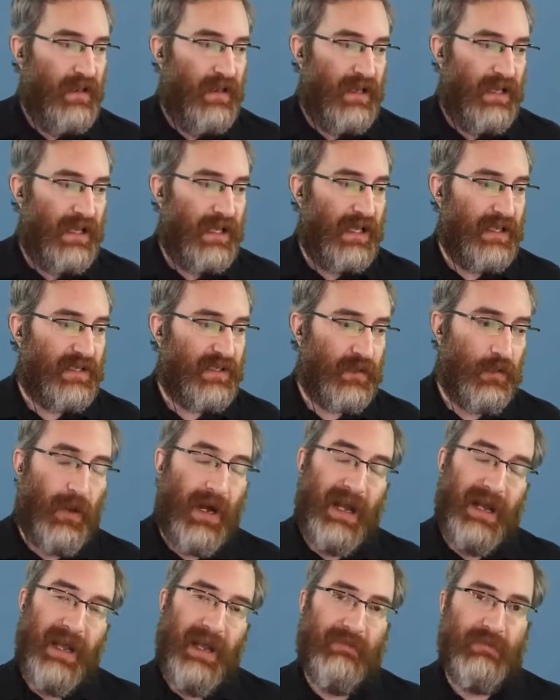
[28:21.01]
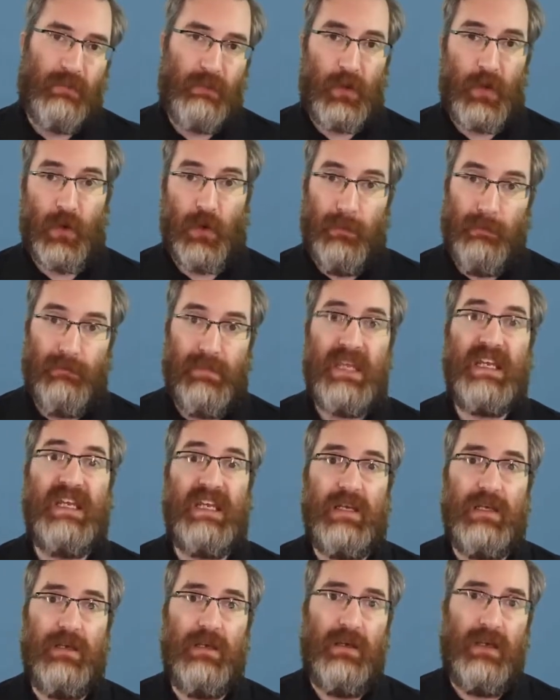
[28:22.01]
So I have a Pearl
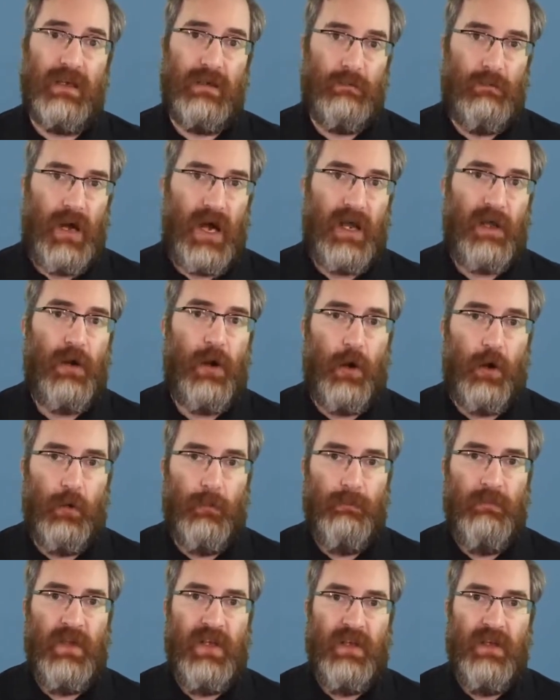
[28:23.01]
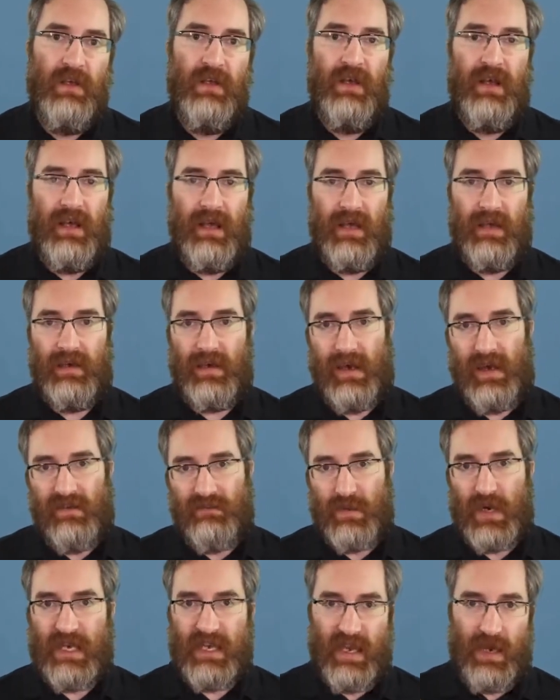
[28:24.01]
Mini in my home, and I
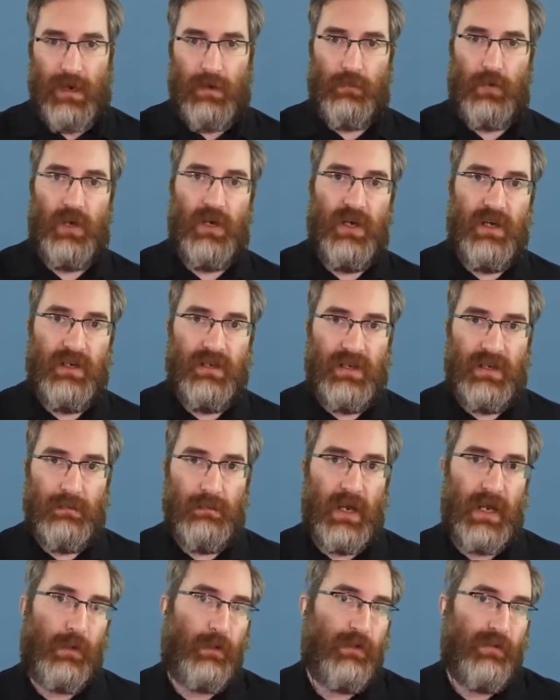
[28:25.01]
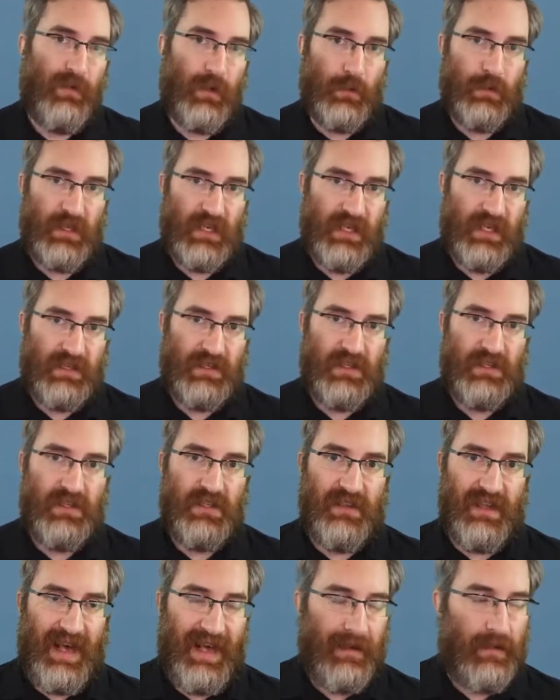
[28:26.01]
have my camera and microphone connected
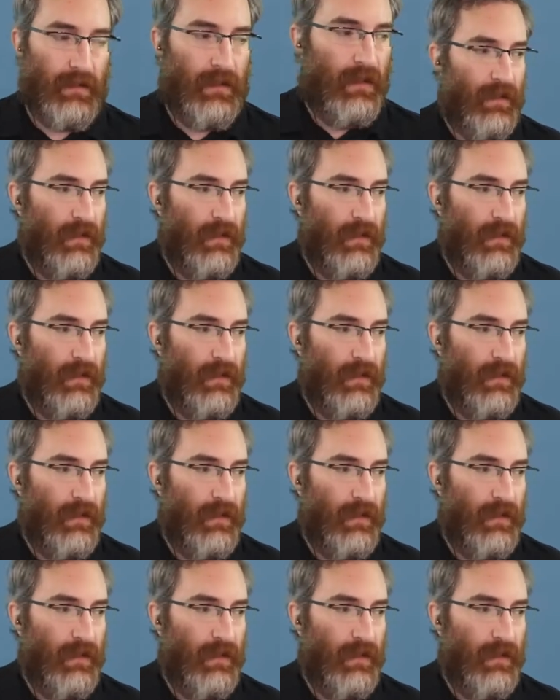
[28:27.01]
to that.